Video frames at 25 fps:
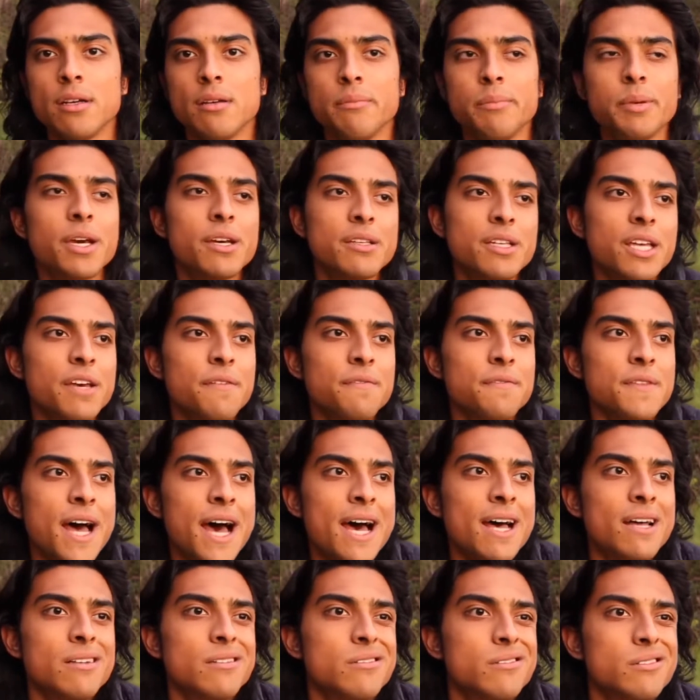Because if
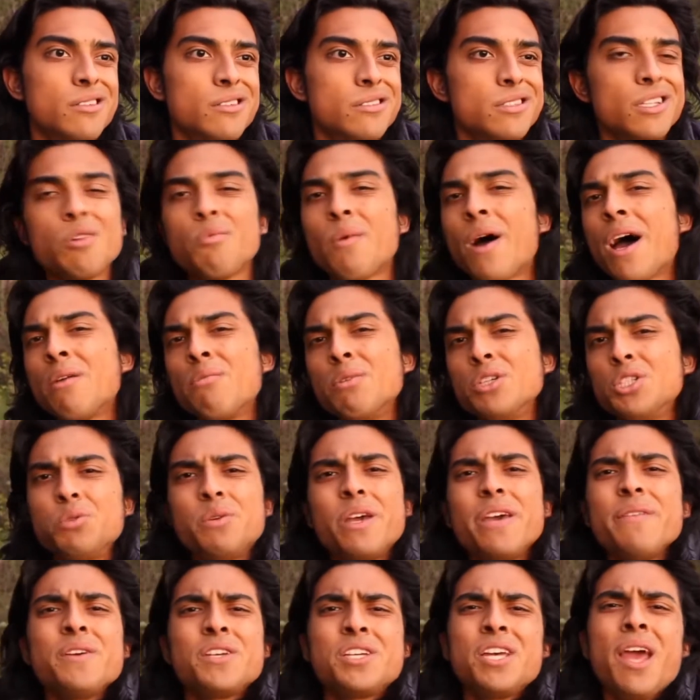not, then why would you
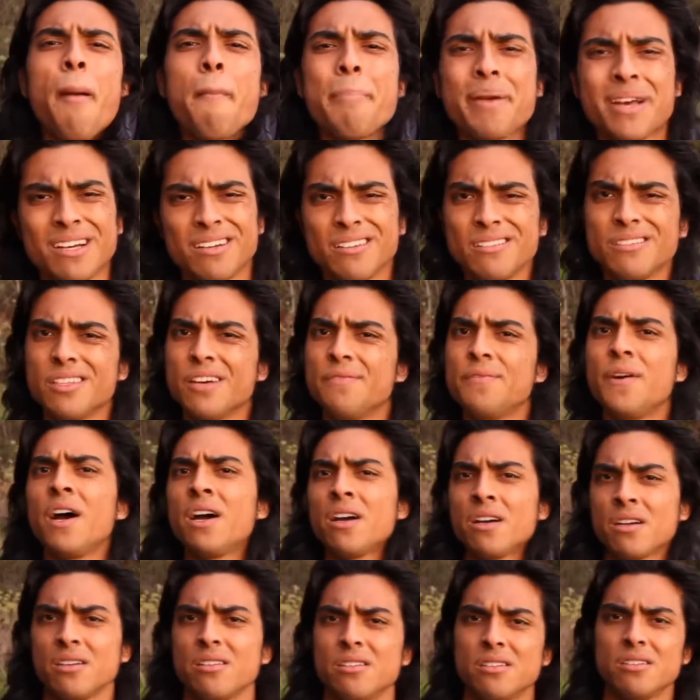give a shit? The fuck?